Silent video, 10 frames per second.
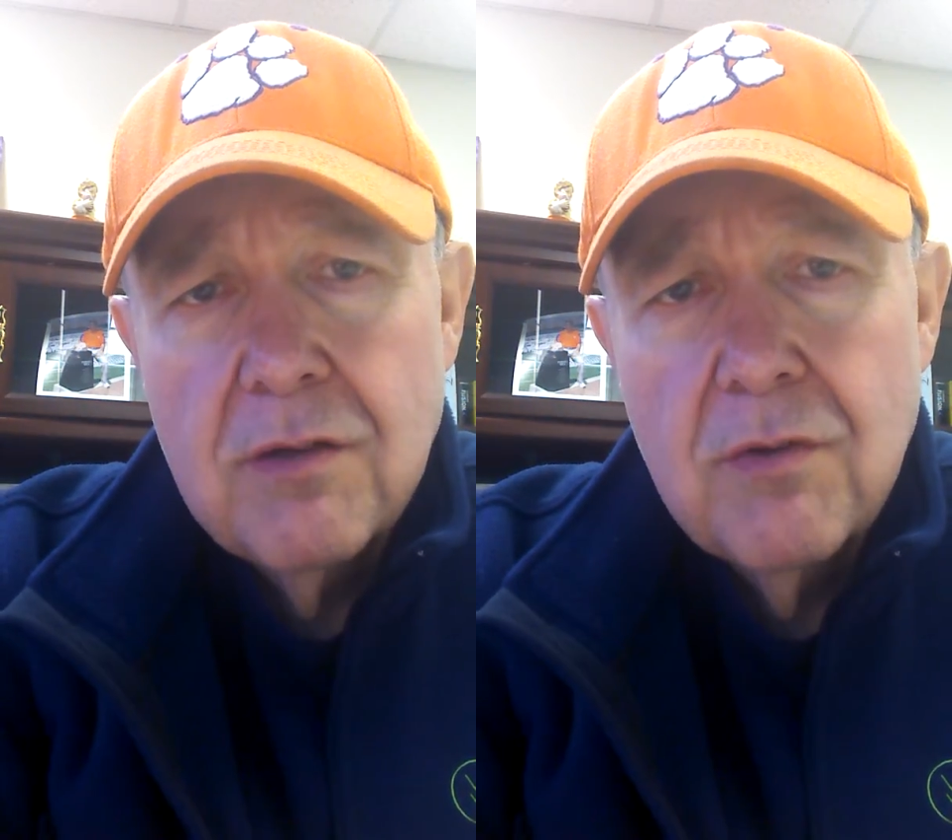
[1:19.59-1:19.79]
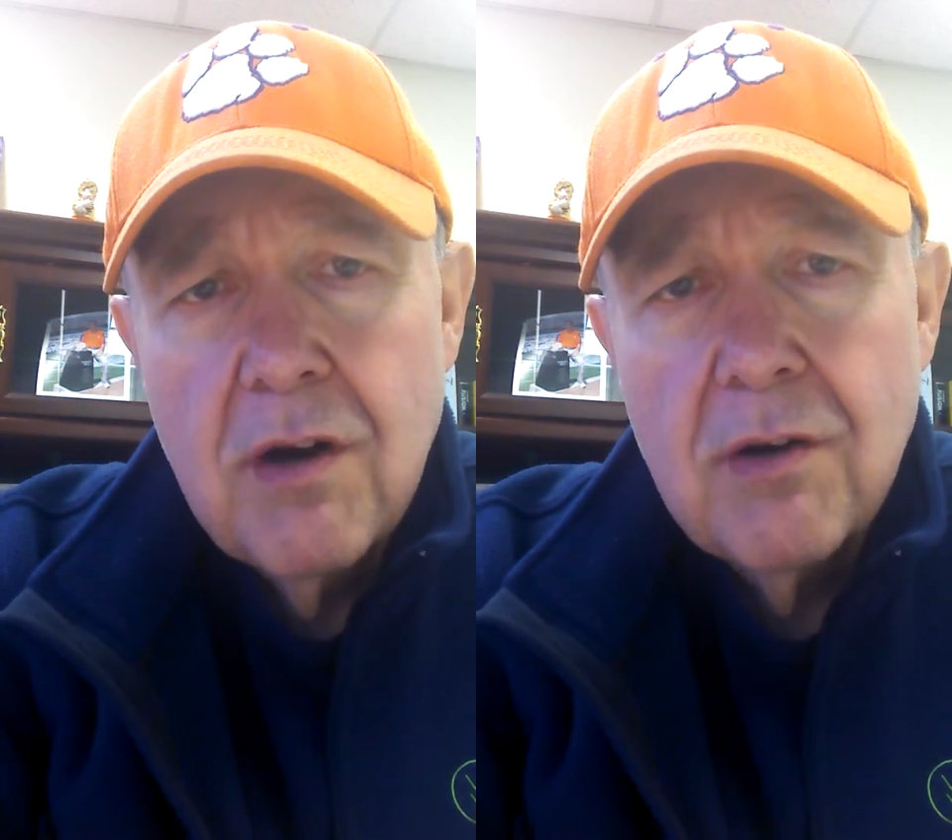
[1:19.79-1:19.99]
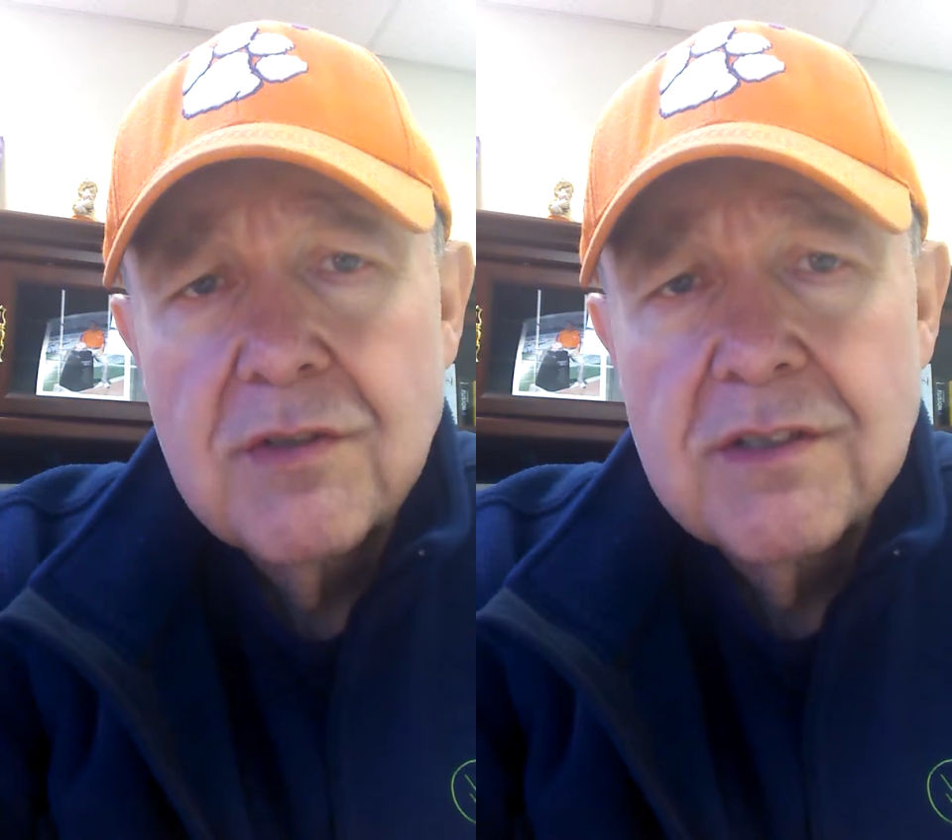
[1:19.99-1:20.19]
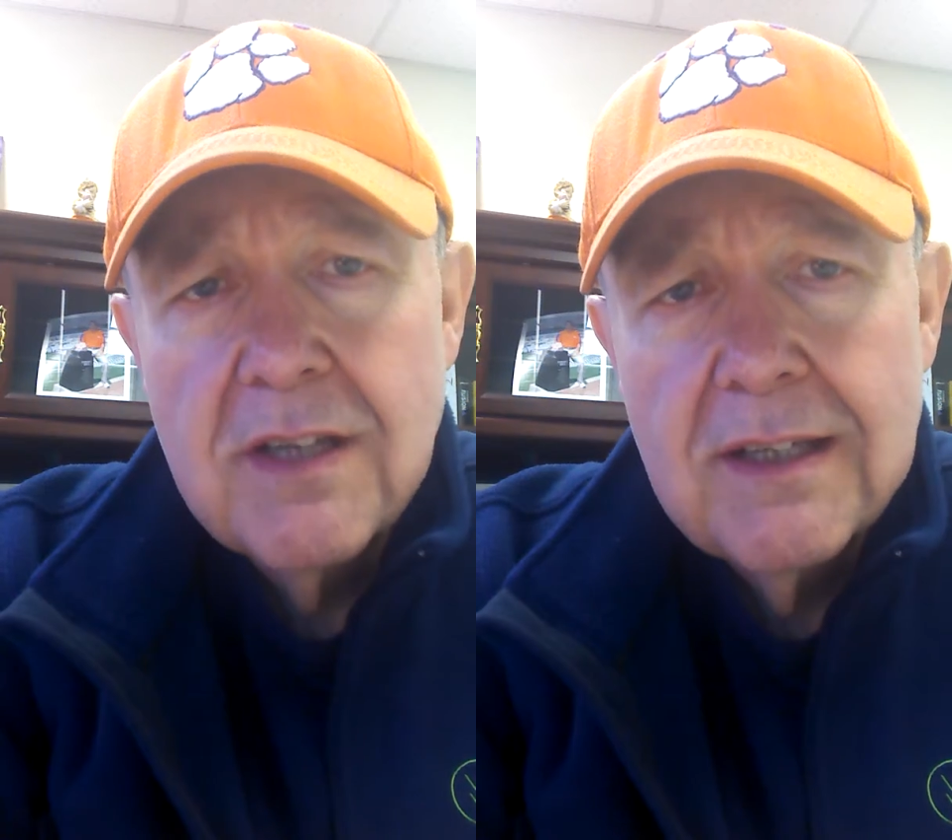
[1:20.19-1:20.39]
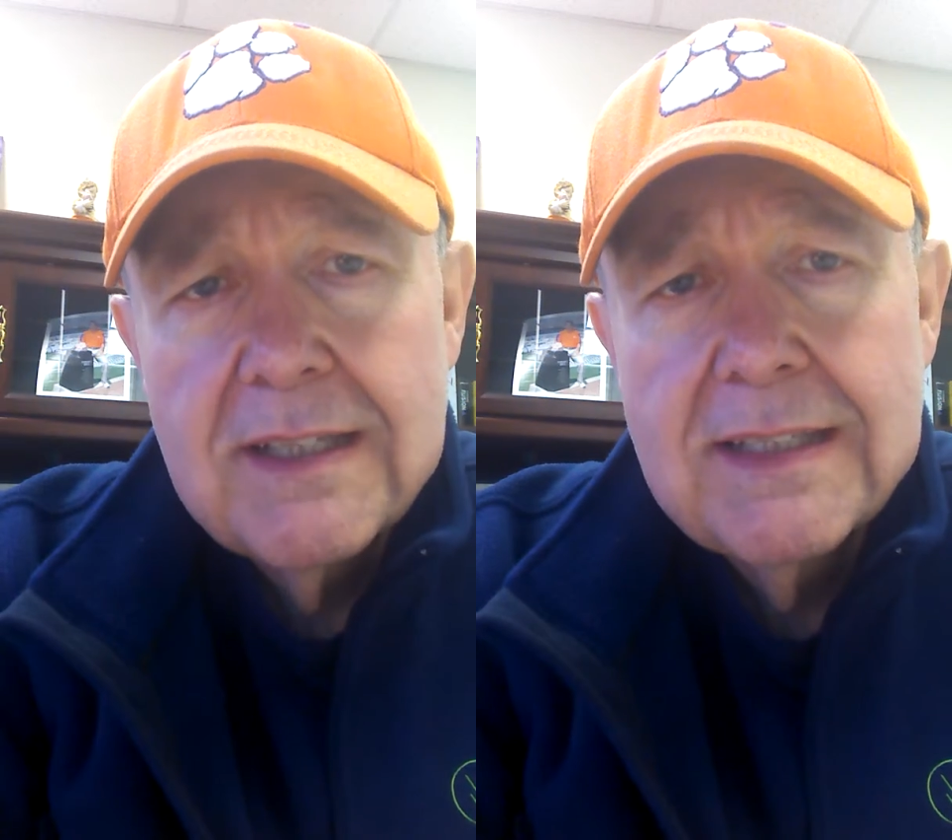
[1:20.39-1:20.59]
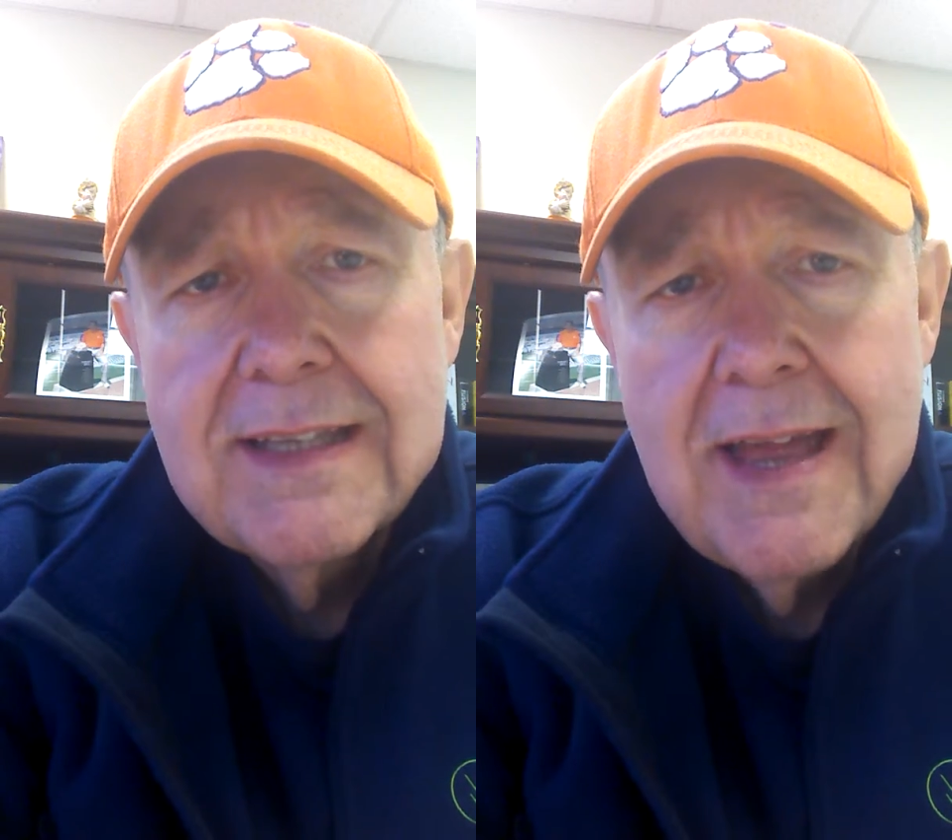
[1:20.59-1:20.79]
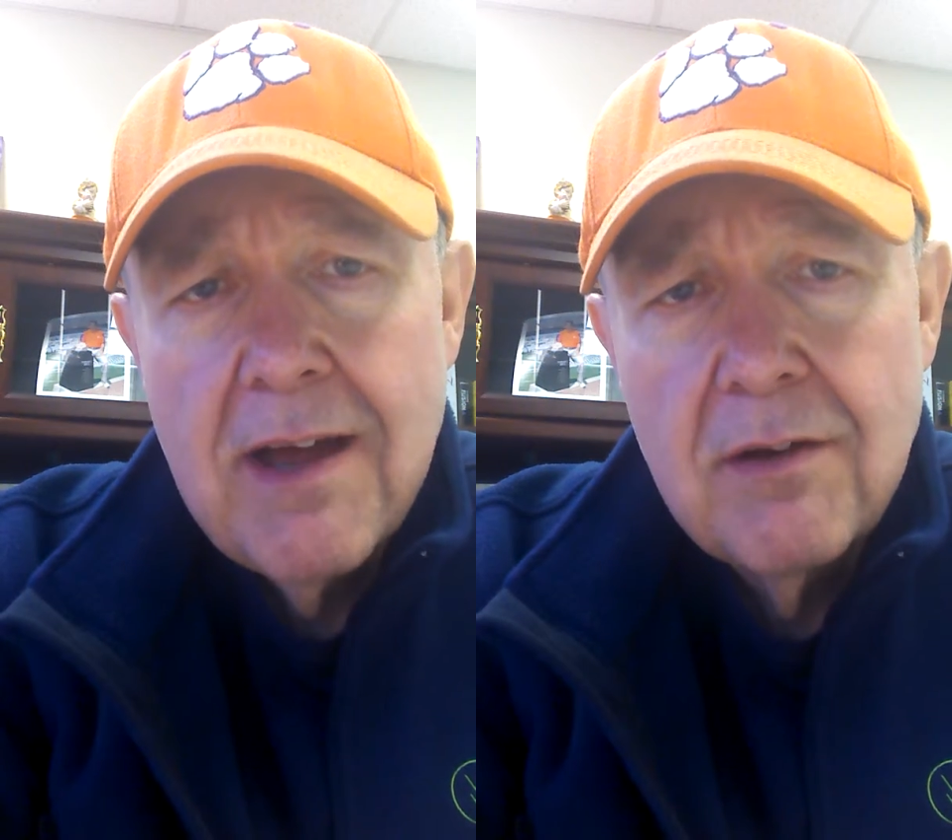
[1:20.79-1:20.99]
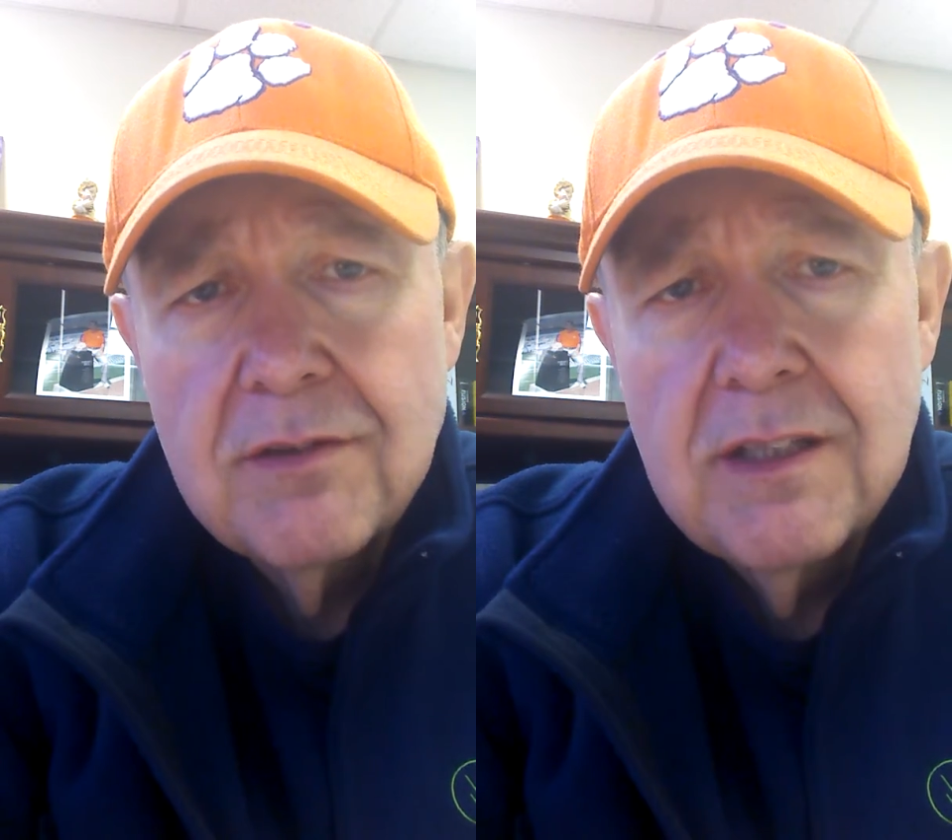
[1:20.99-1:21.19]
you are sucking
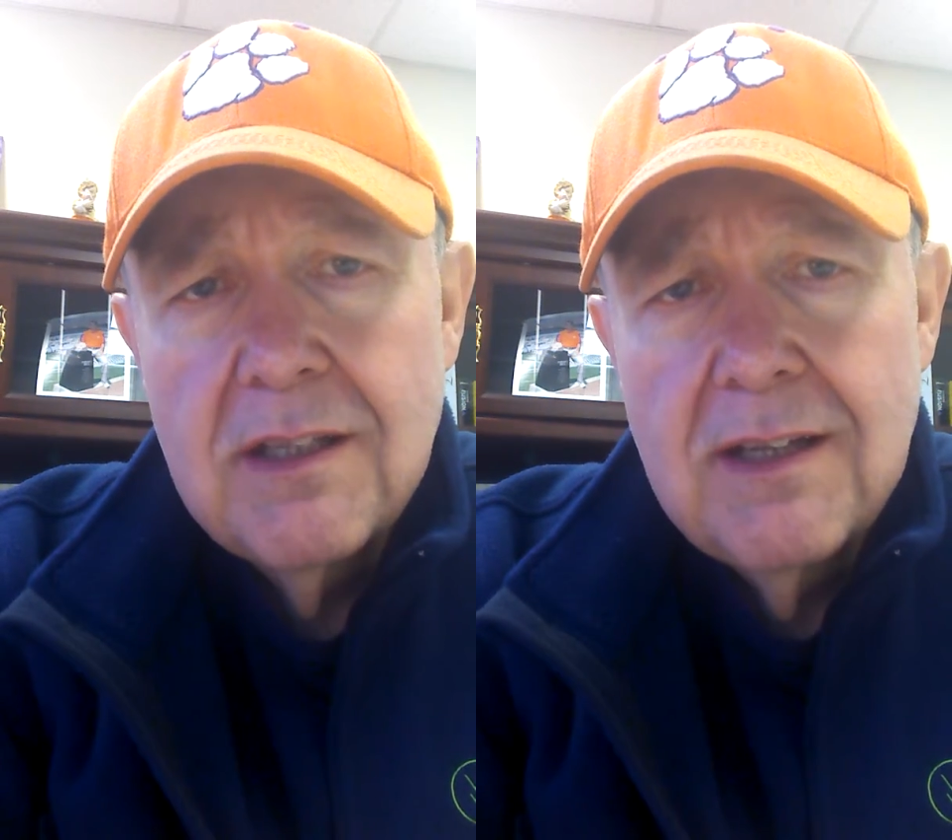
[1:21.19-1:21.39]
down